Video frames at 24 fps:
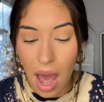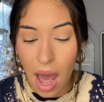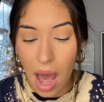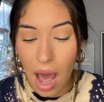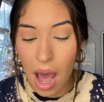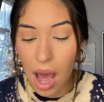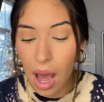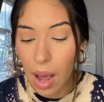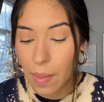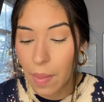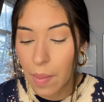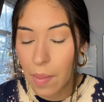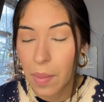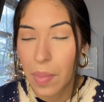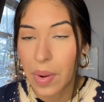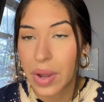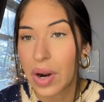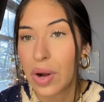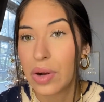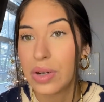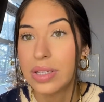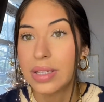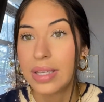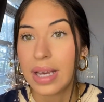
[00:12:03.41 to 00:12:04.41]
But
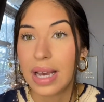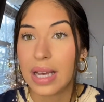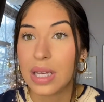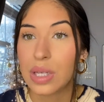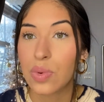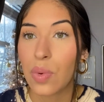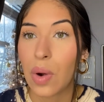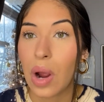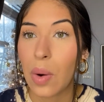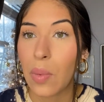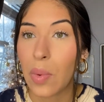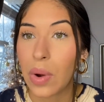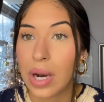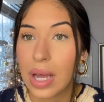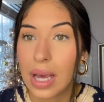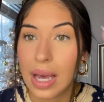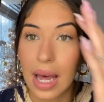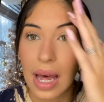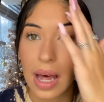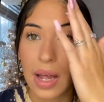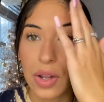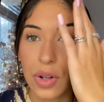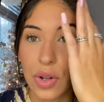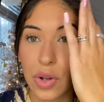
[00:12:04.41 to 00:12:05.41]
on days where I want to
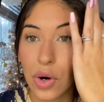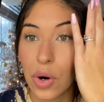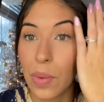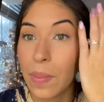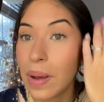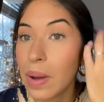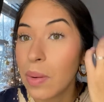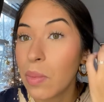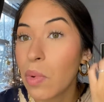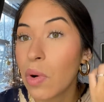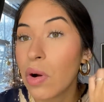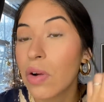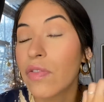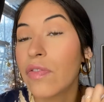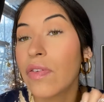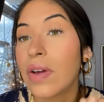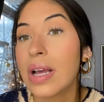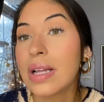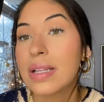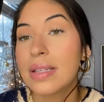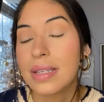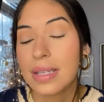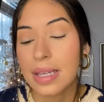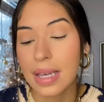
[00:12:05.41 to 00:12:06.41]
get a little bit more
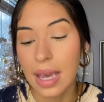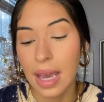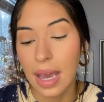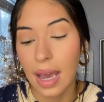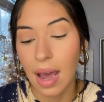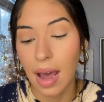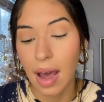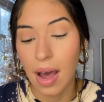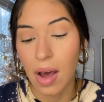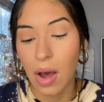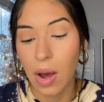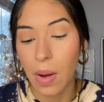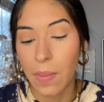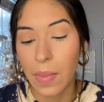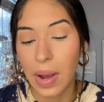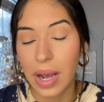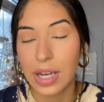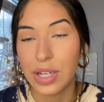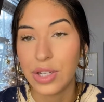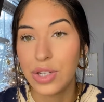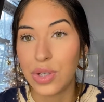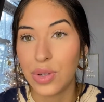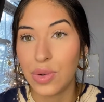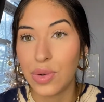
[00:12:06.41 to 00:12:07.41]
fancy,
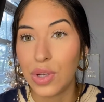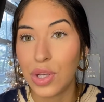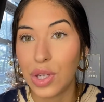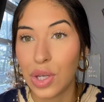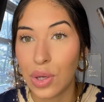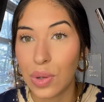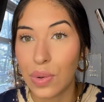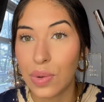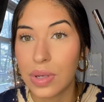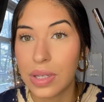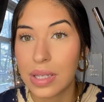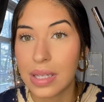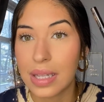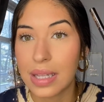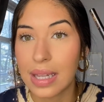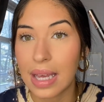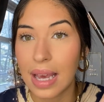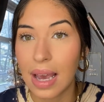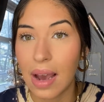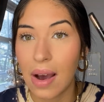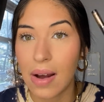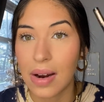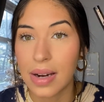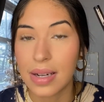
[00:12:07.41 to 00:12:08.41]
I do use
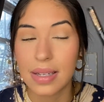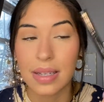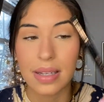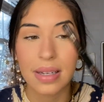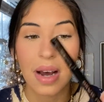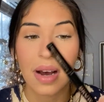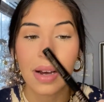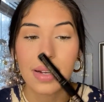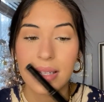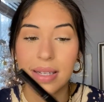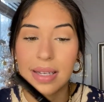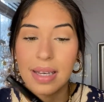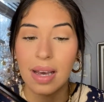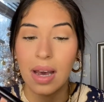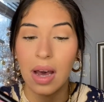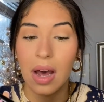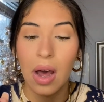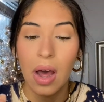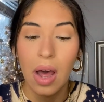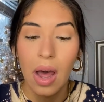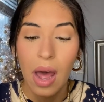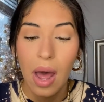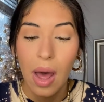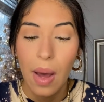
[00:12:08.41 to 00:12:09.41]
the
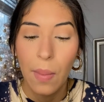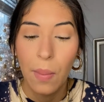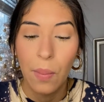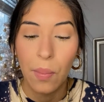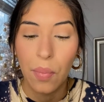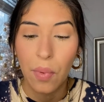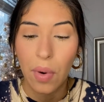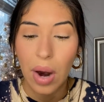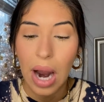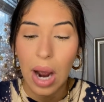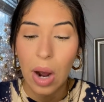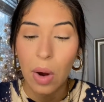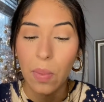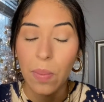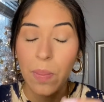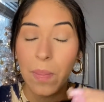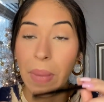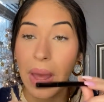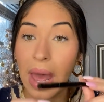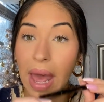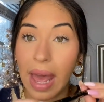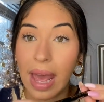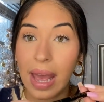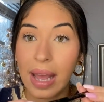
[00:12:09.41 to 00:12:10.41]
Anastasia Brow
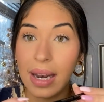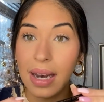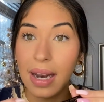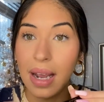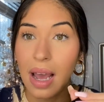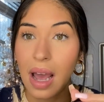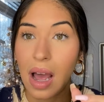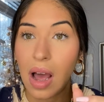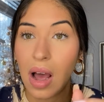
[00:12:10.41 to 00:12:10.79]
Pen.